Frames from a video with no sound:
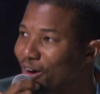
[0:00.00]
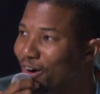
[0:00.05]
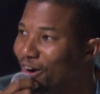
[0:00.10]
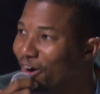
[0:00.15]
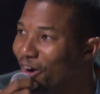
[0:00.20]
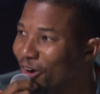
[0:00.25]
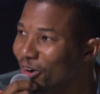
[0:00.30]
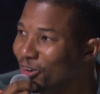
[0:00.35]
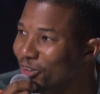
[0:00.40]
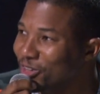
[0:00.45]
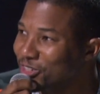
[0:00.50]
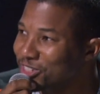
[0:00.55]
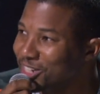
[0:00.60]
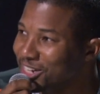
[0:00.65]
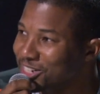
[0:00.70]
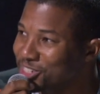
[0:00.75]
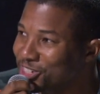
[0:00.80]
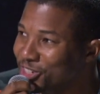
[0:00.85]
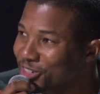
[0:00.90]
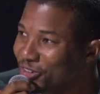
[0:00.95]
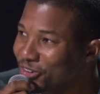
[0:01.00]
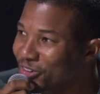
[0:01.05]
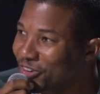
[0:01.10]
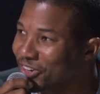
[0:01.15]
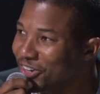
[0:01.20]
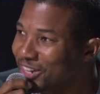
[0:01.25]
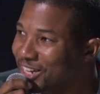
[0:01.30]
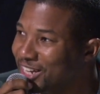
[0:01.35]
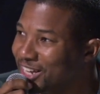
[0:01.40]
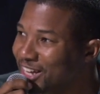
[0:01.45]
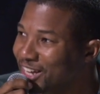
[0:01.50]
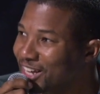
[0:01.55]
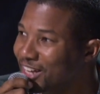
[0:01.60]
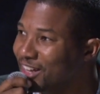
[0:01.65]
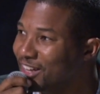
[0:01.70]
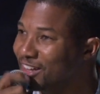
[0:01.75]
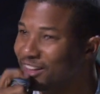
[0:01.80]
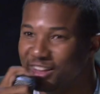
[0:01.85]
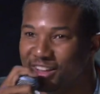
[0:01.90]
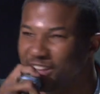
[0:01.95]
Arnold, is that you?
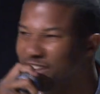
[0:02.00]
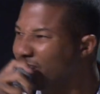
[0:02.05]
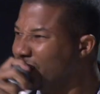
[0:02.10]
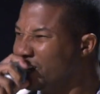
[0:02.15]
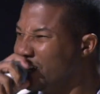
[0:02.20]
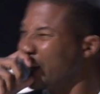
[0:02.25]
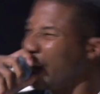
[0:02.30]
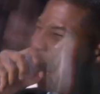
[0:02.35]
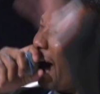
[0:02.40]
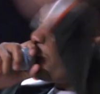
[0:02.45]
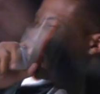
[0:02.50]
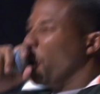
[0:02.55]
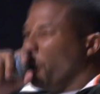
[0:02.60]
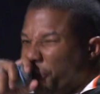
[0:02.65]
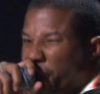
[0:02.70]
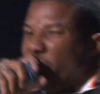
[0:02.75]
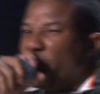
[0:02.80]
Get out of